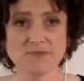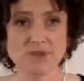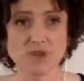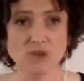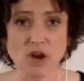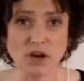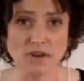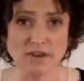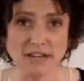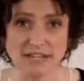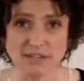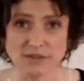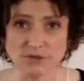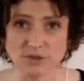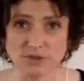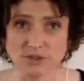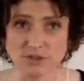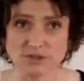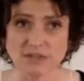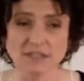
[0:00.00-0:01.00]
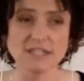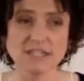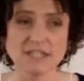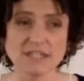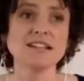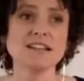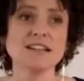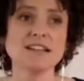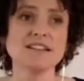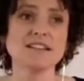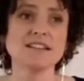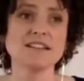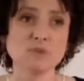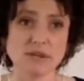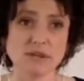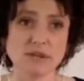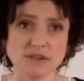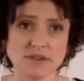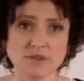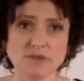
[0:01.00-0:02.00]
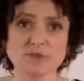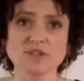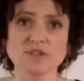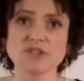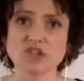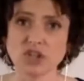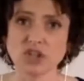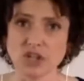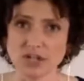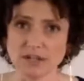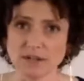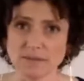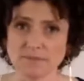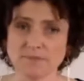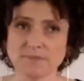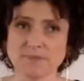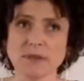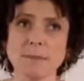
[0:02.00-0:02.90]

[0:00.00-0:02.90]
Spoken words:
They're all natural sweeteners, which is good,